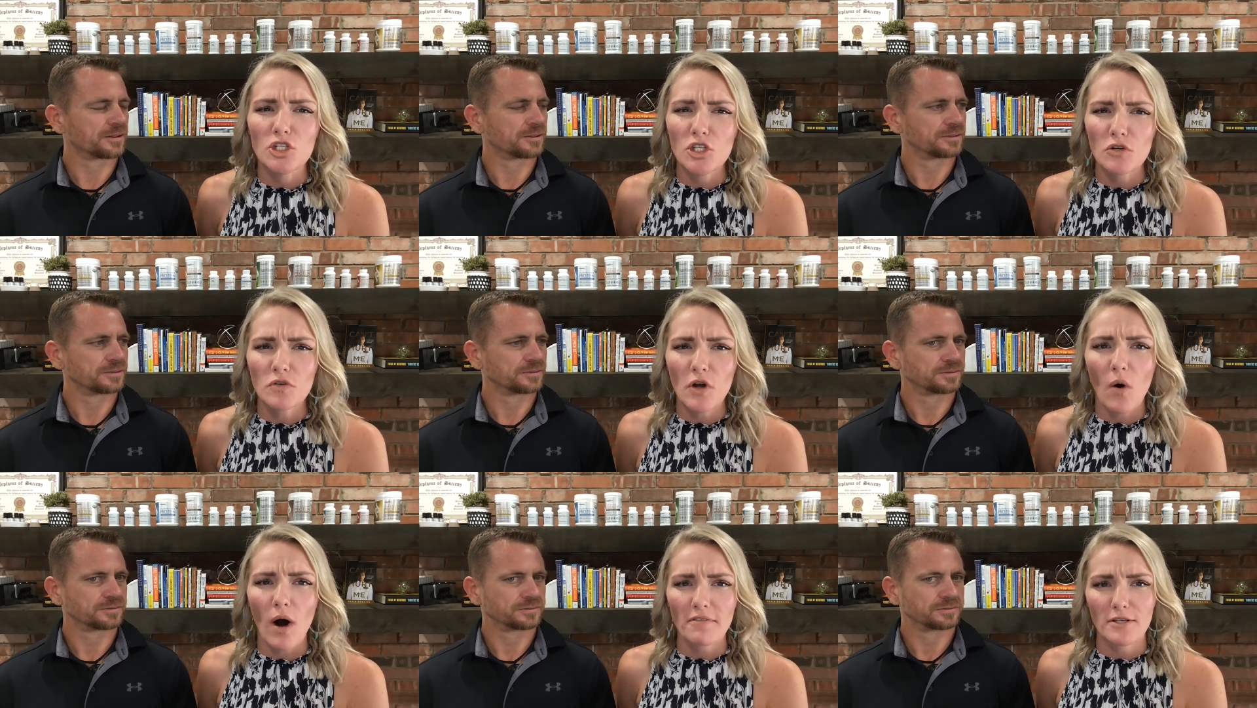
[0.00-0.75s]
Speaker 1: Do you know
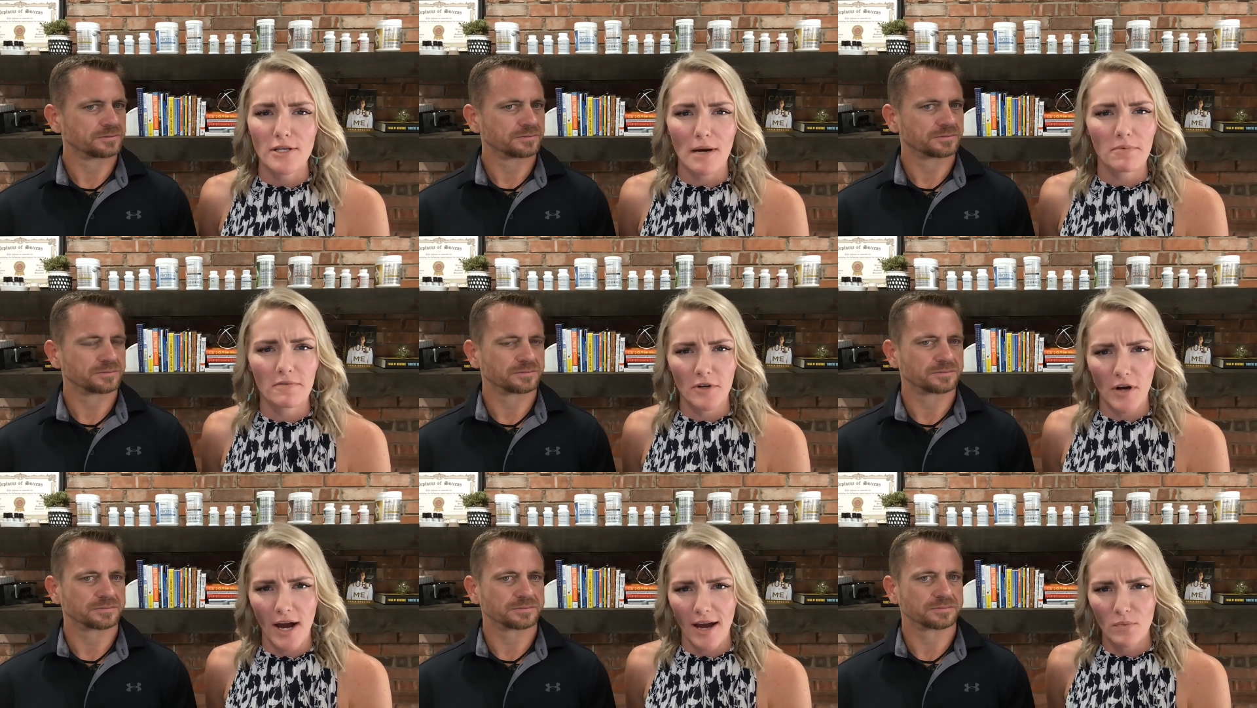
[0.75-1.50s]
off the top of your
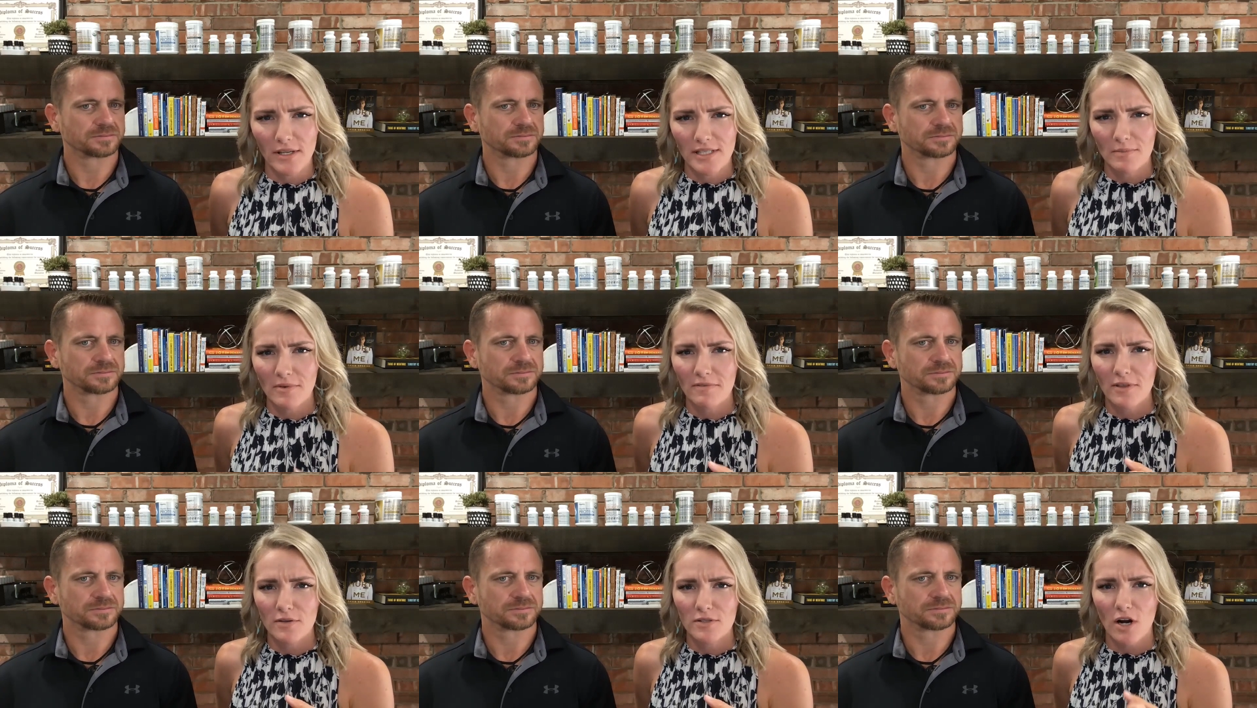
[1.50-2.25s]
head what some of
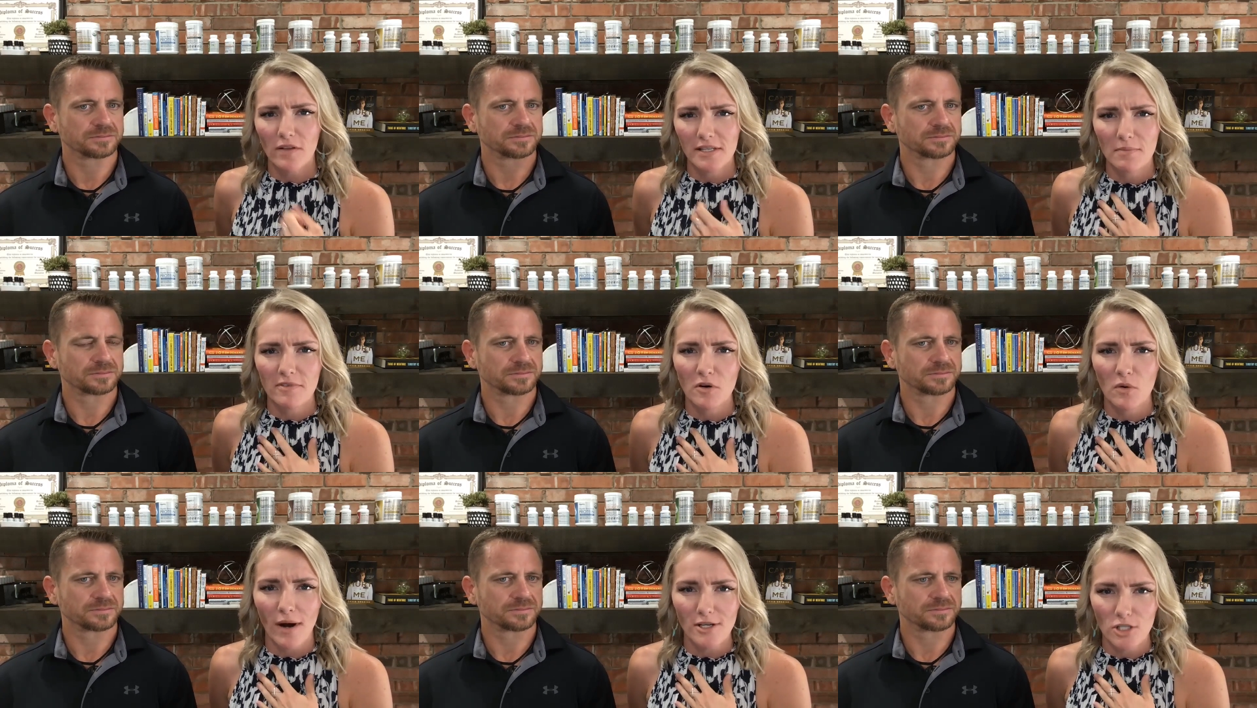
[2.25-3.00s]
those are? Like some of the
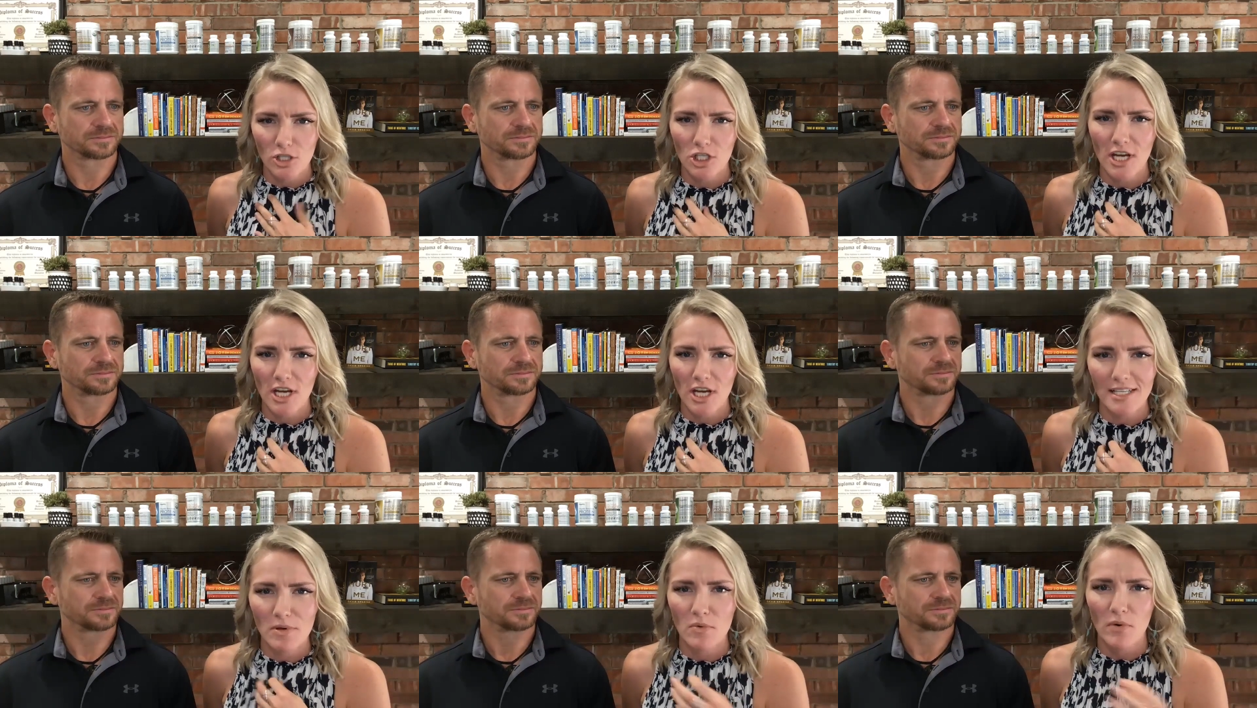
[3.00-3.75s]
questions she asks
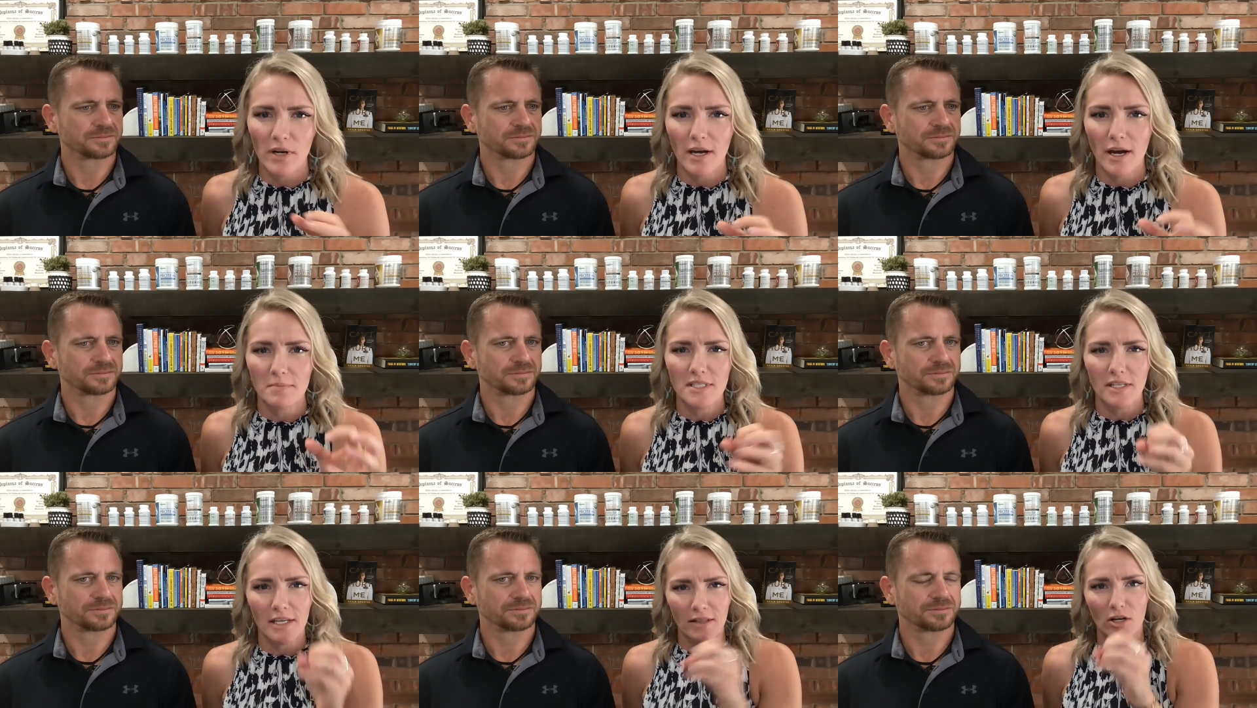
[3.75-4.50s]
people when it comes to
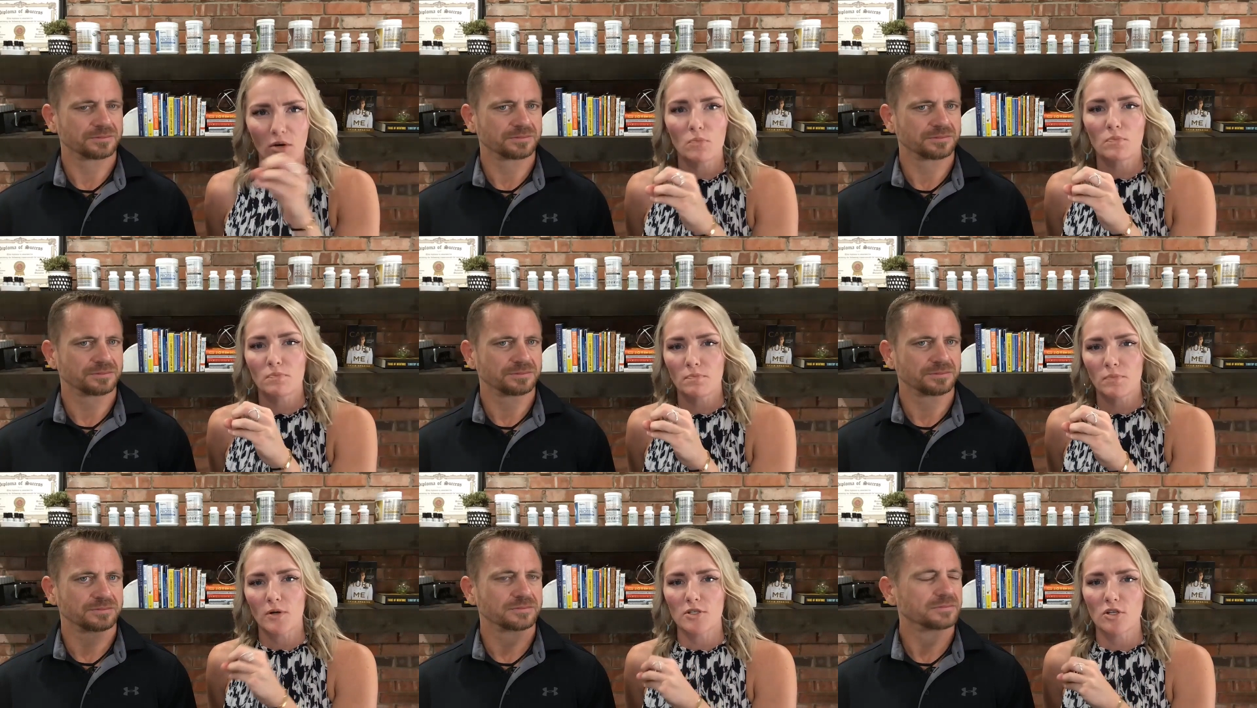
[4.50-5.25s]
like their
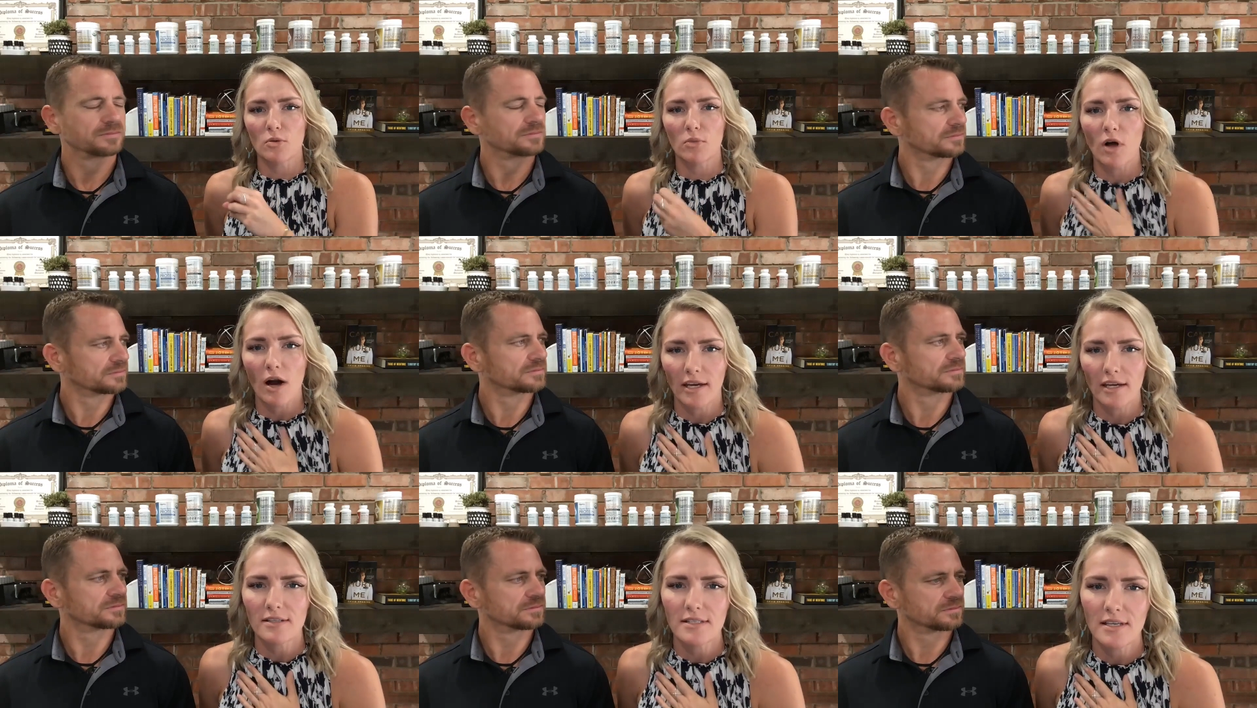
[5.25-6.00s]
personal
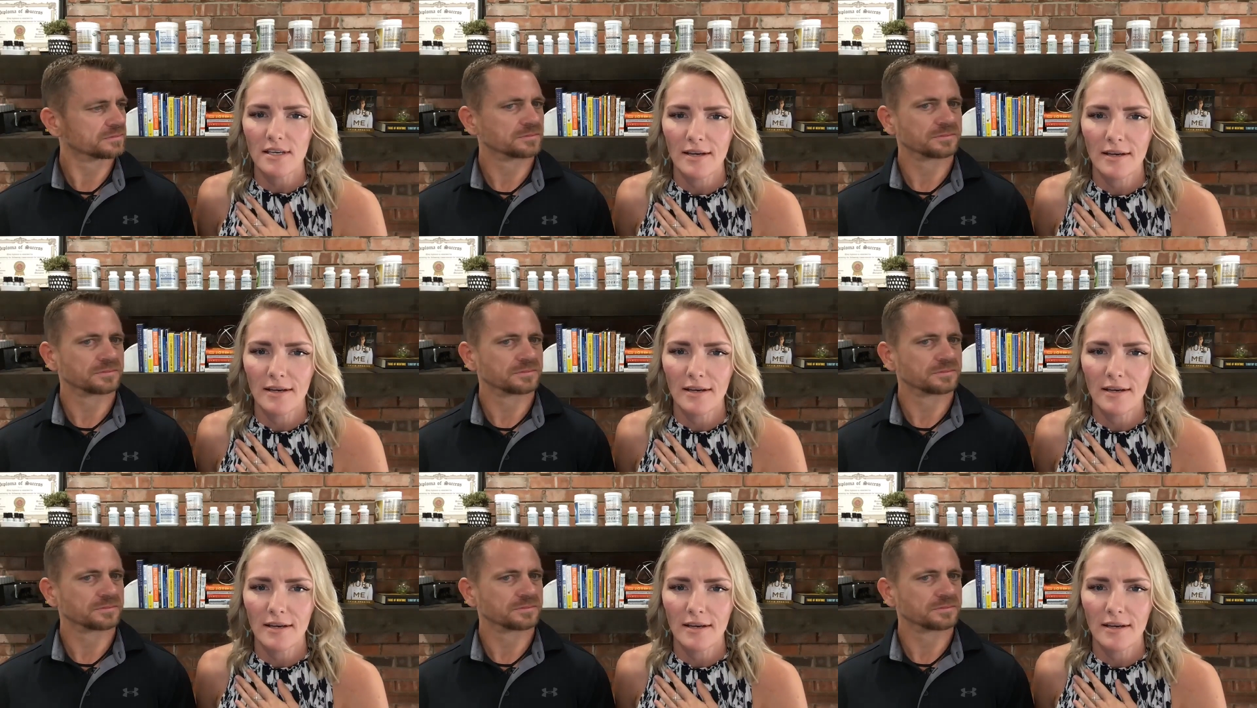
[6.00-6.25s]
belongings?